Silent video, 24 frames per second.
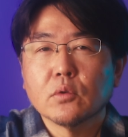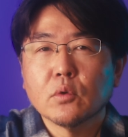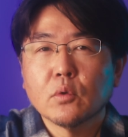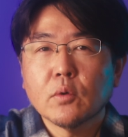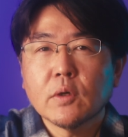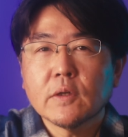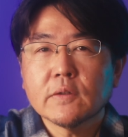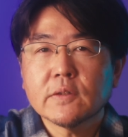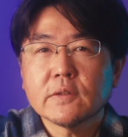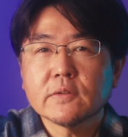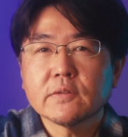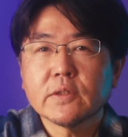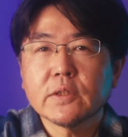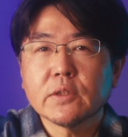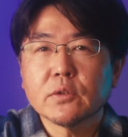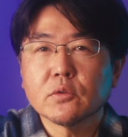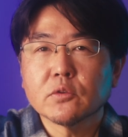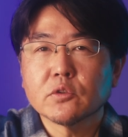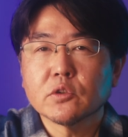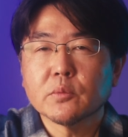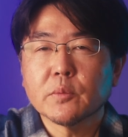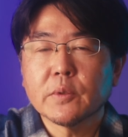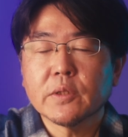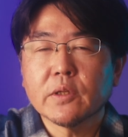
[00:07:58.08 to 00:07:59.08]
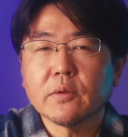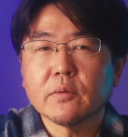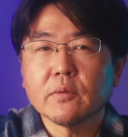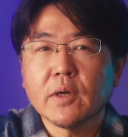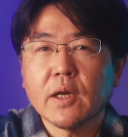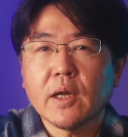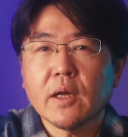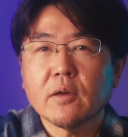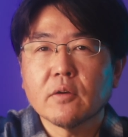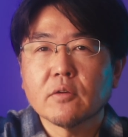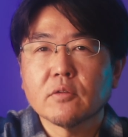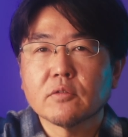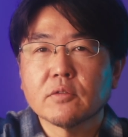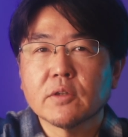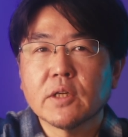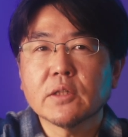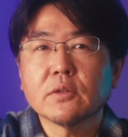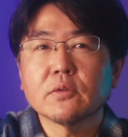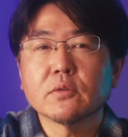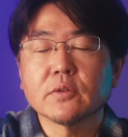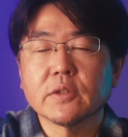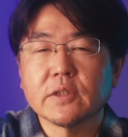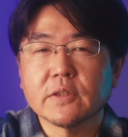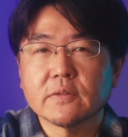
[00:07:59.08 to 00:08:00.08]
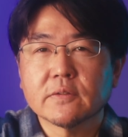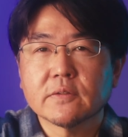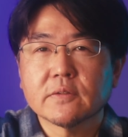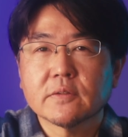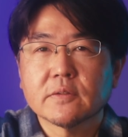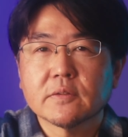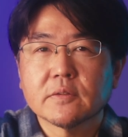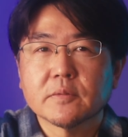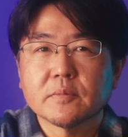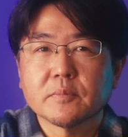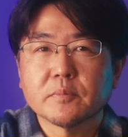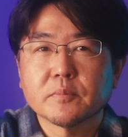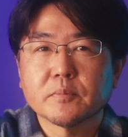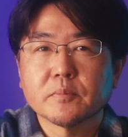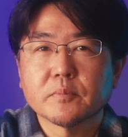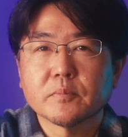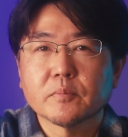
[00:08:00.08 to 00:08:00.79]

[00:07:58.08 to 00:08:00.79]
I recommend flat for shooting videos.